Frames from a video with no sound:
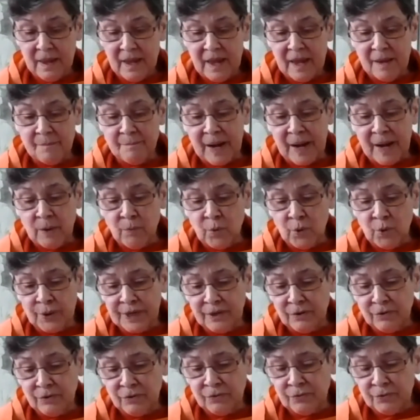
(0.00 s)
And by
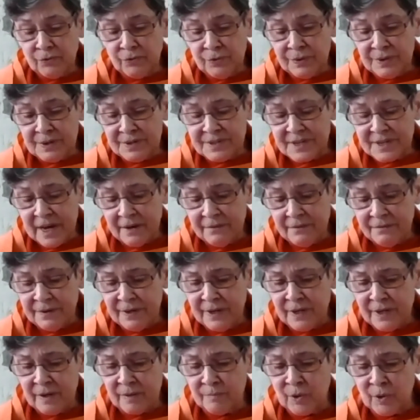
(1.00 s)
working through these
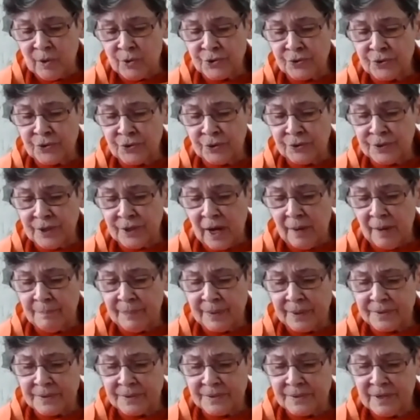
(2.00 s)
heavy emotional
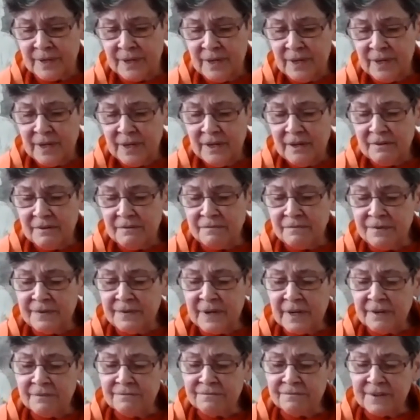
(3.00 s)
topics
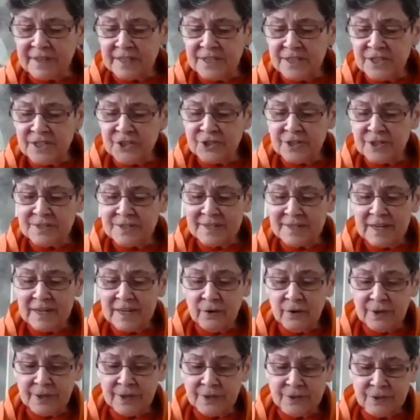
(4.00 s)
via fictitious
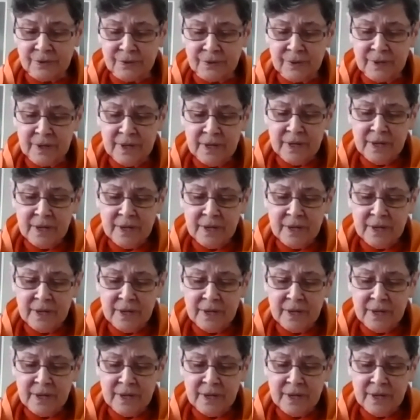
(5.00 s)
characters.